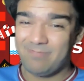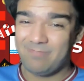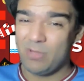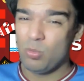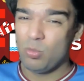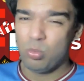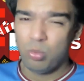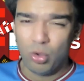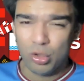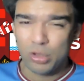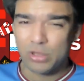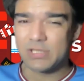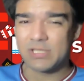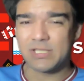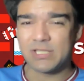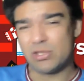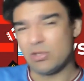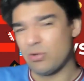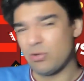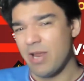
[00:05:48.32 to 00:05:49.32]

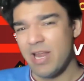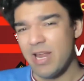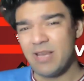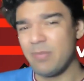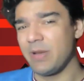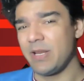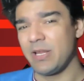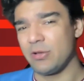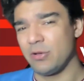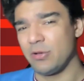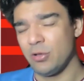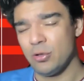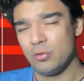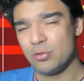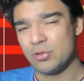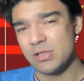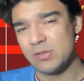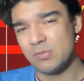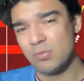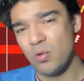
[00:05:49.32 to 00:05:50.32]
Wolves or anybody
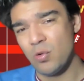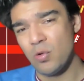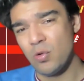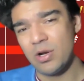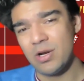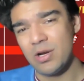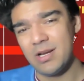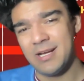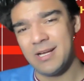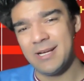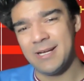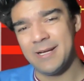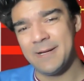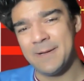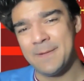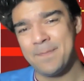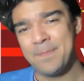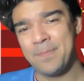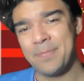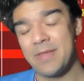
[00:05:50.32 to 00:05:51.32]
loses more,
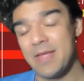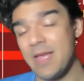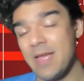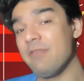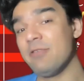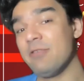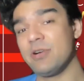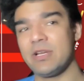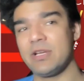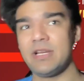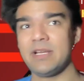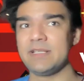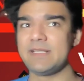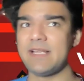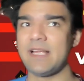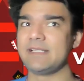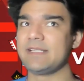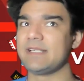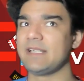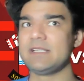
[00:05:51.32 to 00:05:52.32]
Everton in
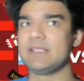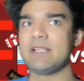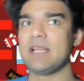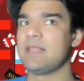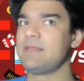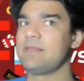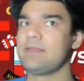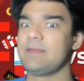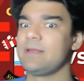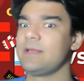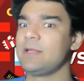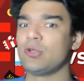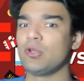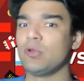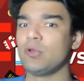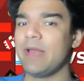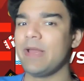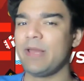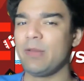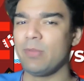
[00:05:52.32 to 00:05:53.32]
that sense, and it
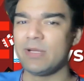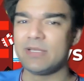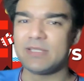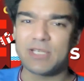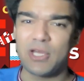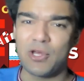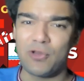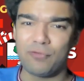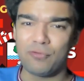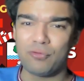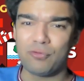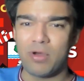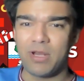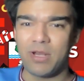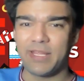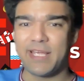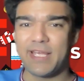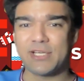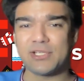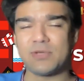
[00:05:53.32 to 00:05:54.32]
could be anyone's kind of
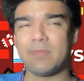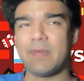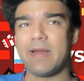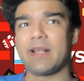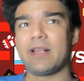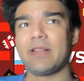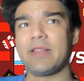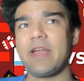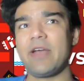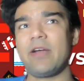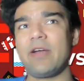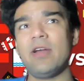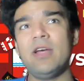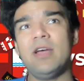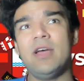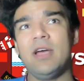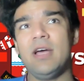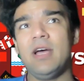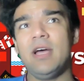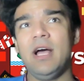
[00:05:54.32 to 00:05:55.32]
relegation battle there.
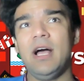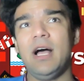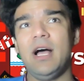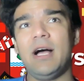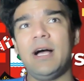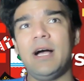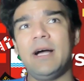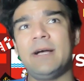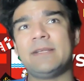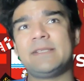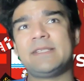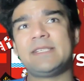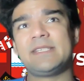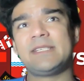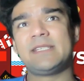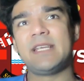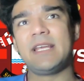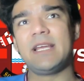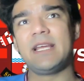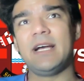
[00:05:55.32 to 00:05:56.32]

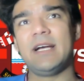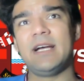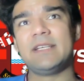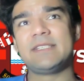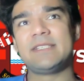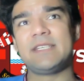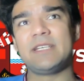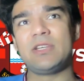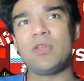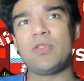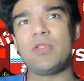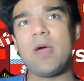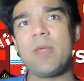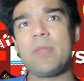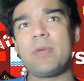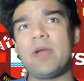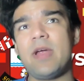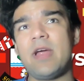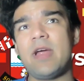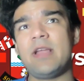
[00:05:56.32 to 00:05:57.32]
City, on the
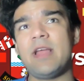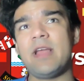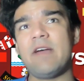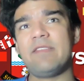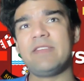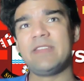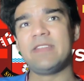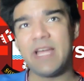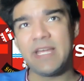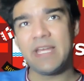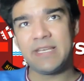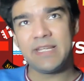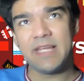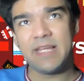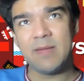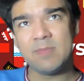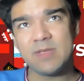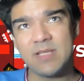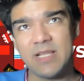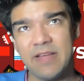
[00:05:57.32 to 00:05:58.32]
other hand, have 9
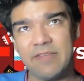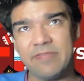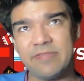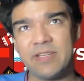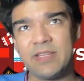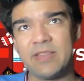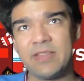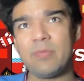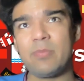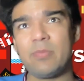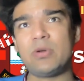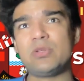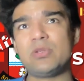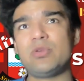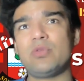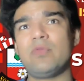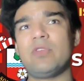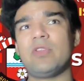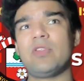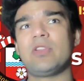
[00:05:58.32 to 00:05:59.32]
games left in their
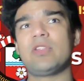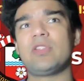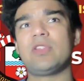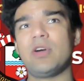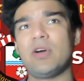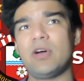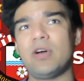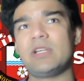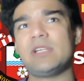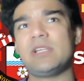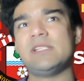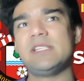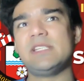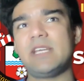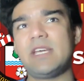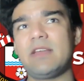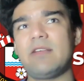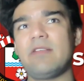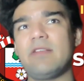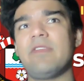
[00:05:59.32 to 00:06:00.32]
pursuit of the 3rd
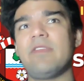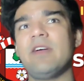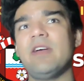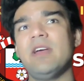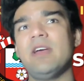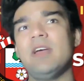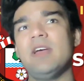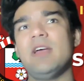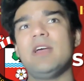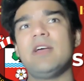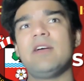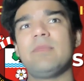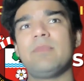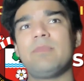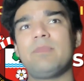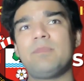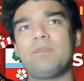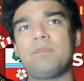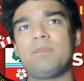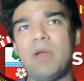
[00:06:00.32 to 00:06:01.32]
consecutive
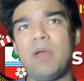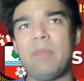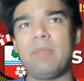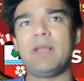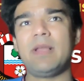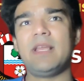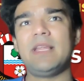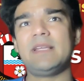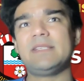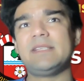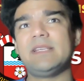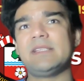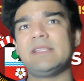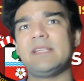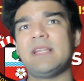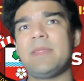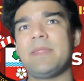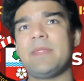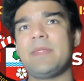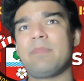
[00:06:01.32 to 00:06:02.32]
Premier League
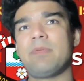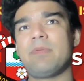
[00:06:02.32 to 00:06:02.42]
season, and their